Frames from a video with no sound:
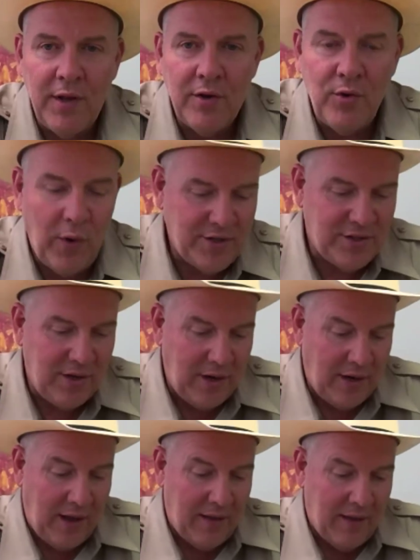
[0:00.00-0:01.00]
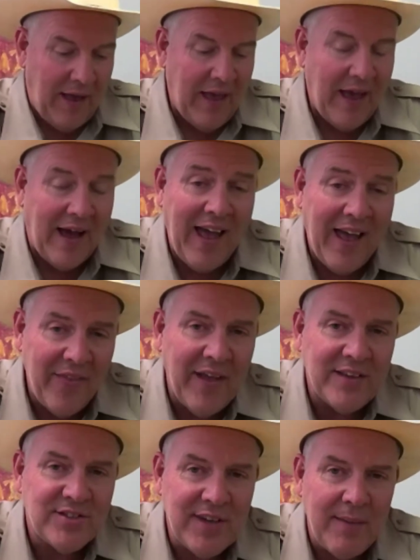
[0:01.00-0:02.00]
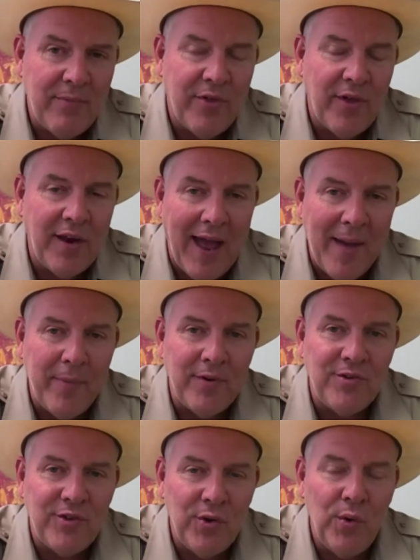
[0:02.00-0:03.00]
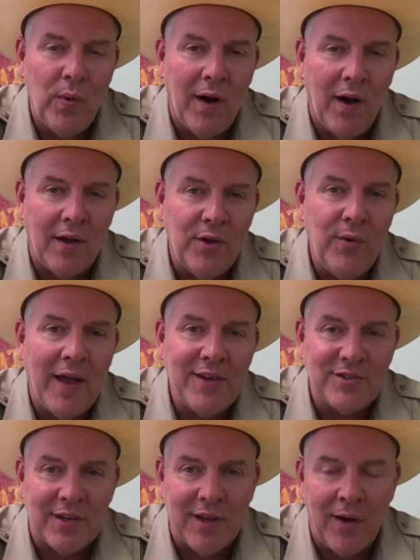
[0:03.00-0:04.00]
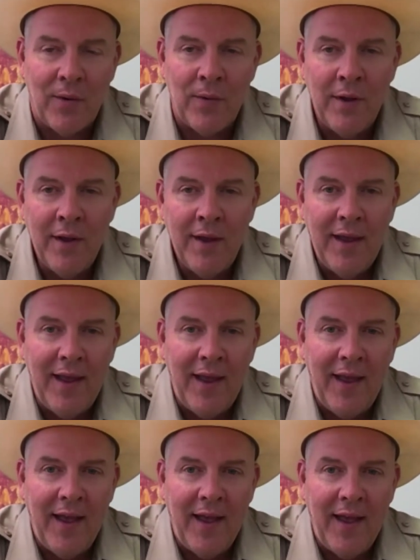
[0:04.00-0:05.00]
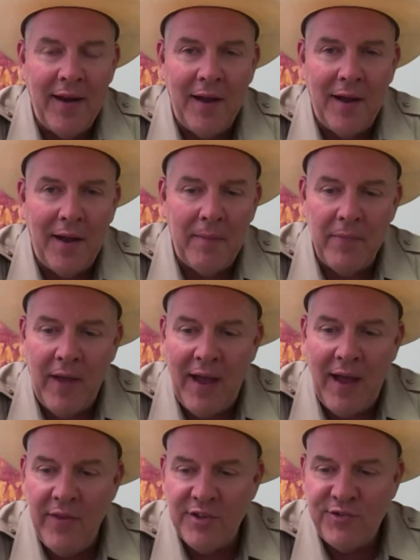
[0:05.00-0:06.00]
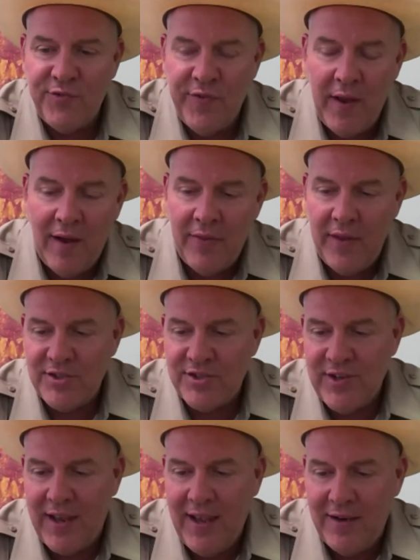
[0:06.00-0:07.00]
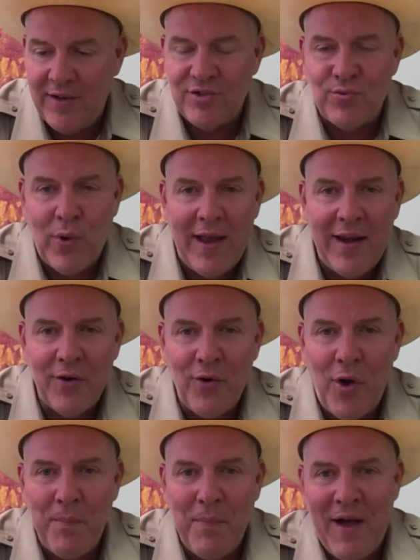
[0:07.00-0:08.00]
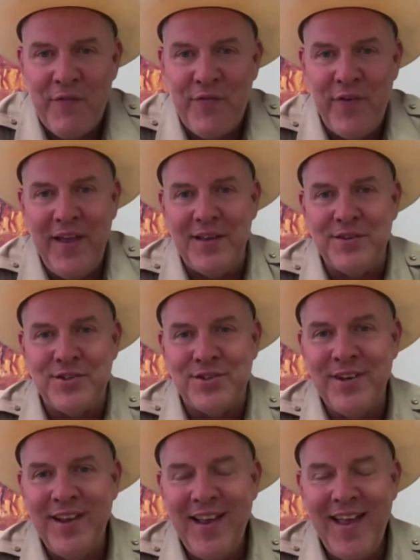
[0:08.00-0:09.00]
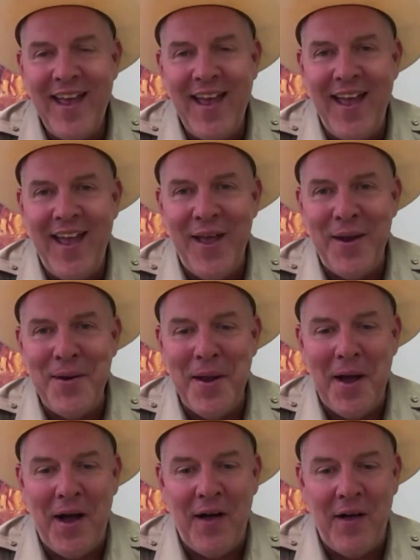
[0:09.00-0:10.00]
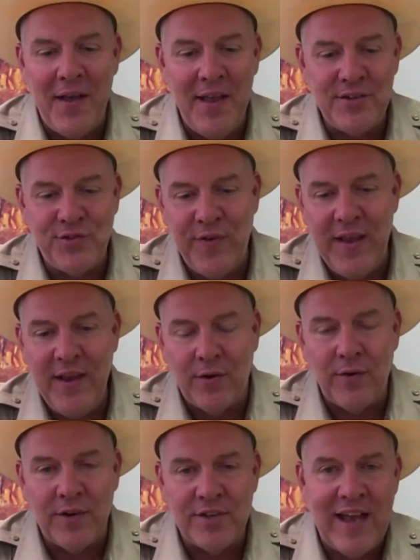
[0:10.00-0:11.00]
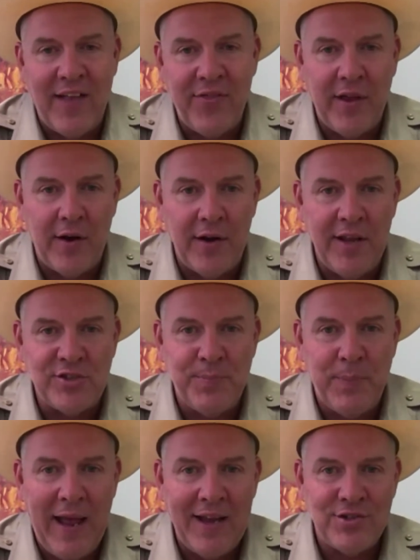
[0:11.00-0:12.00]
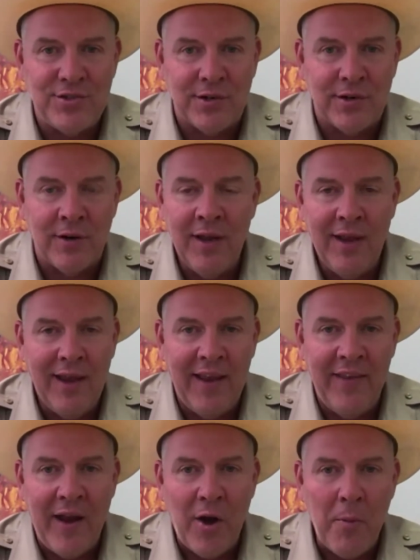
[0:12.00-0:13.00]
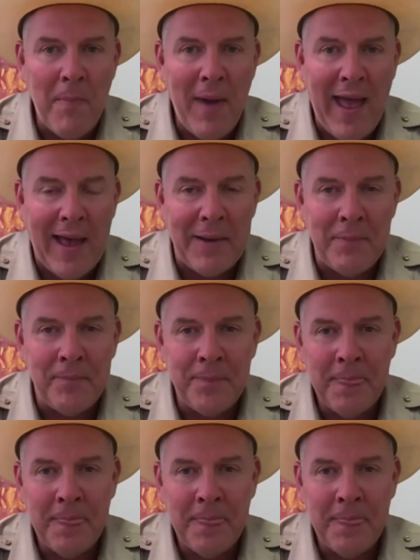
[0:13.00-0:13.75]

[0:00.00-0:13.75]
good question, and I I, I had that same thing happen two uh, two days ago, and um, hey, this uh, this stand is right here on my fence, and uh, his feeder is out there in his pasture, and they're mad.